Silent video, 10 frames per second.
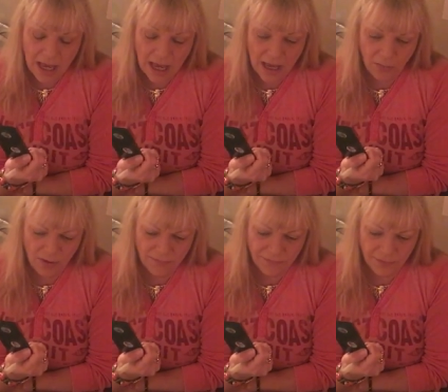
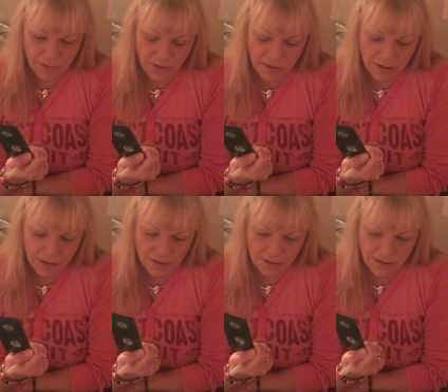However,
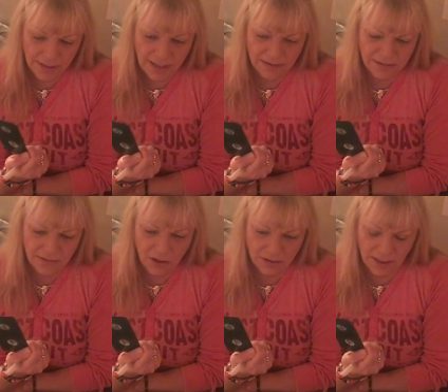and this
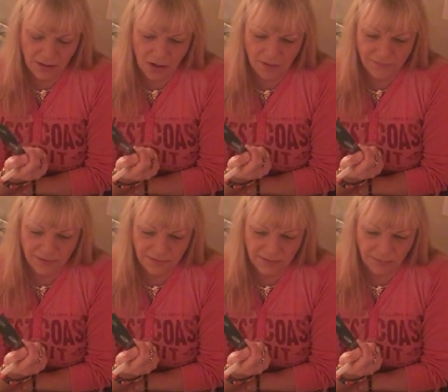card can
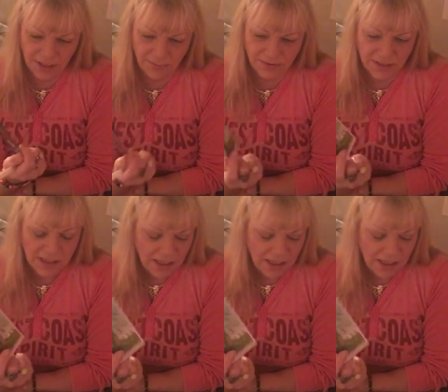often sometimes